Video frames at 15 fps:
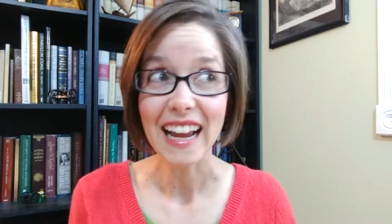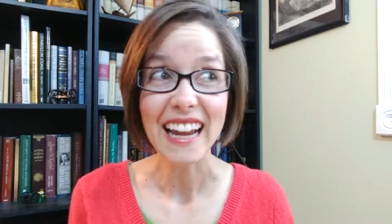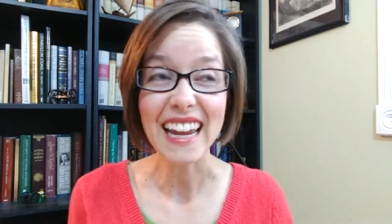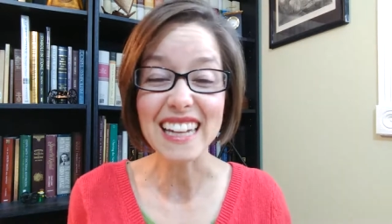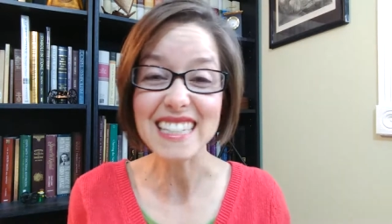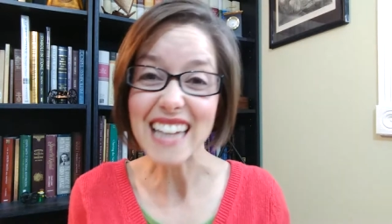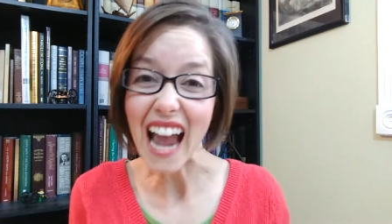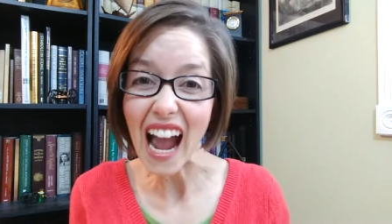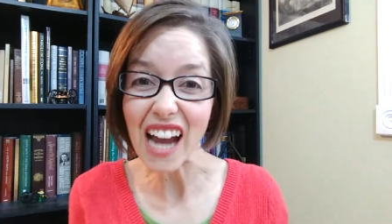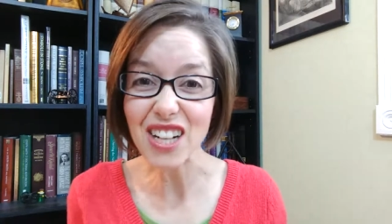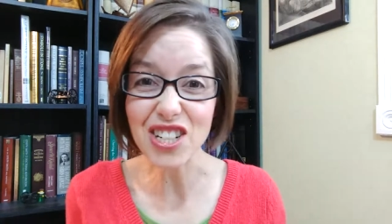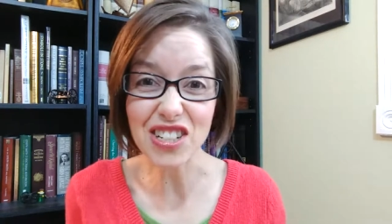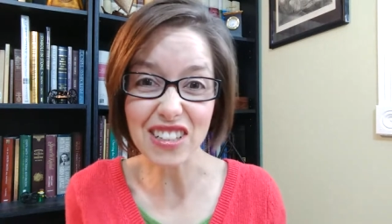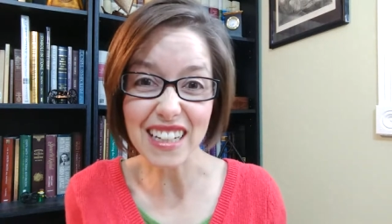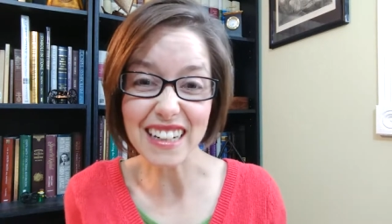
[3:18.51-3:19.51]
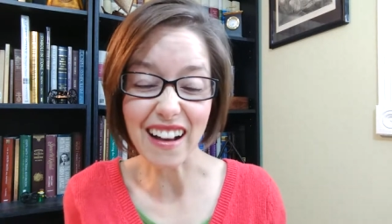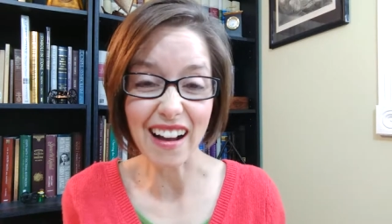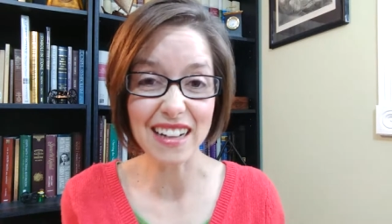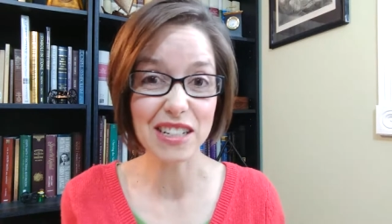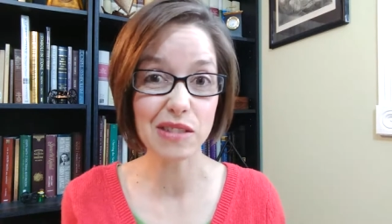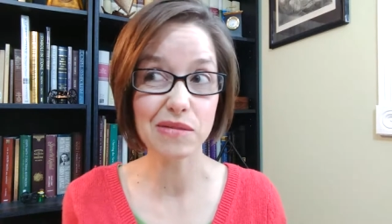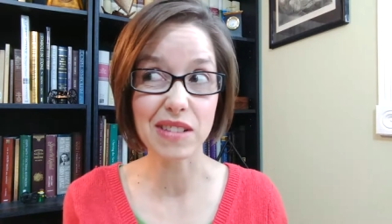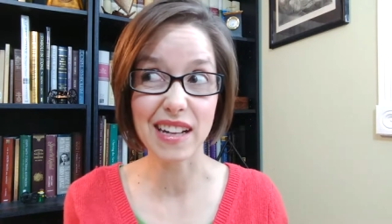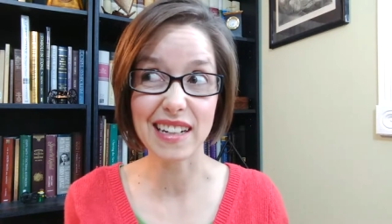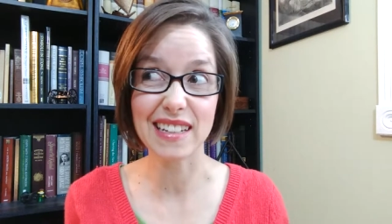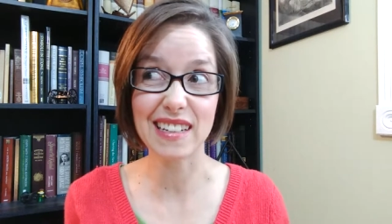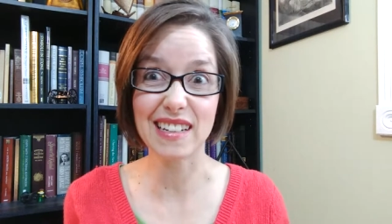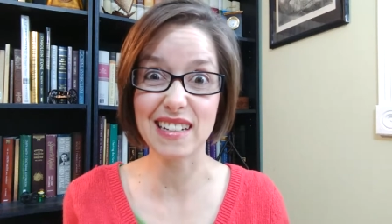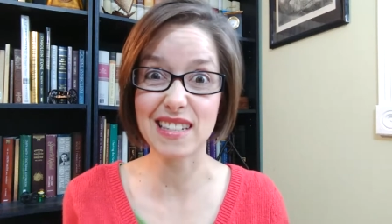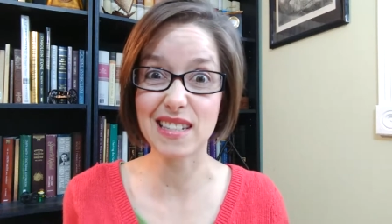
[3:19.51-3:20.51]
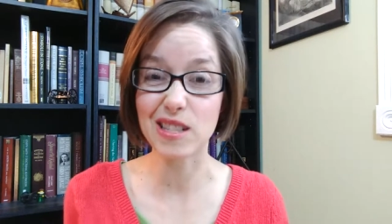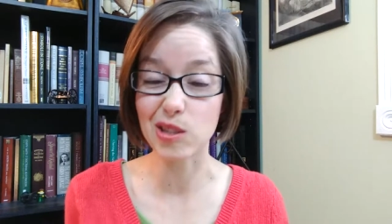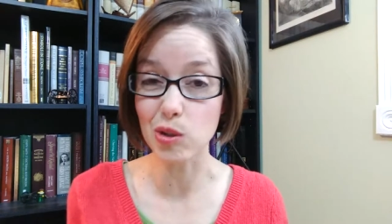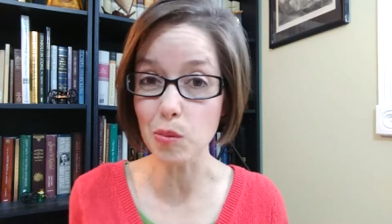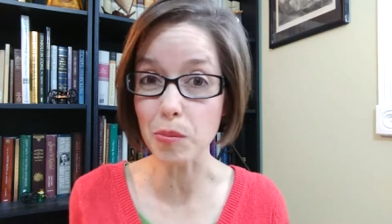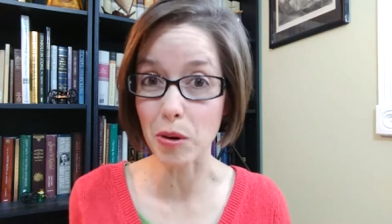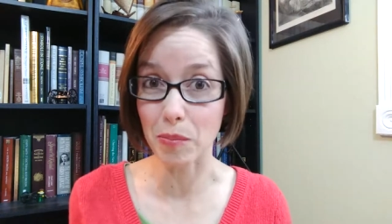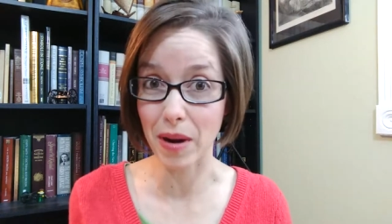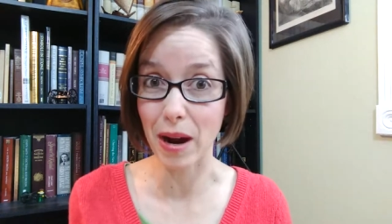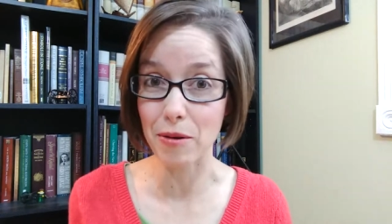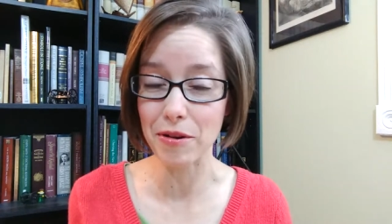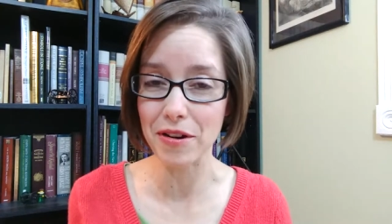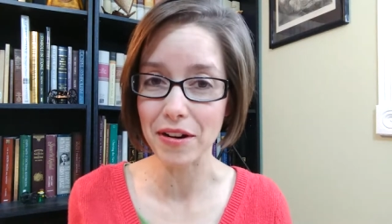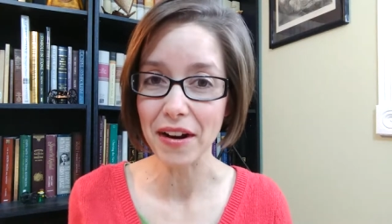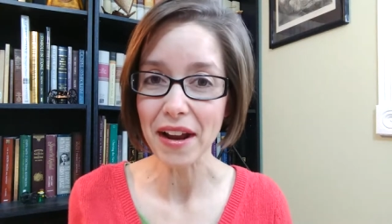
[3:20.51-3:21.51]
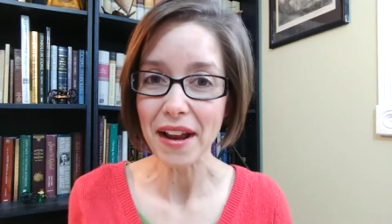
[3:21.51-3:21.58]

it's actually kind of like a superpower,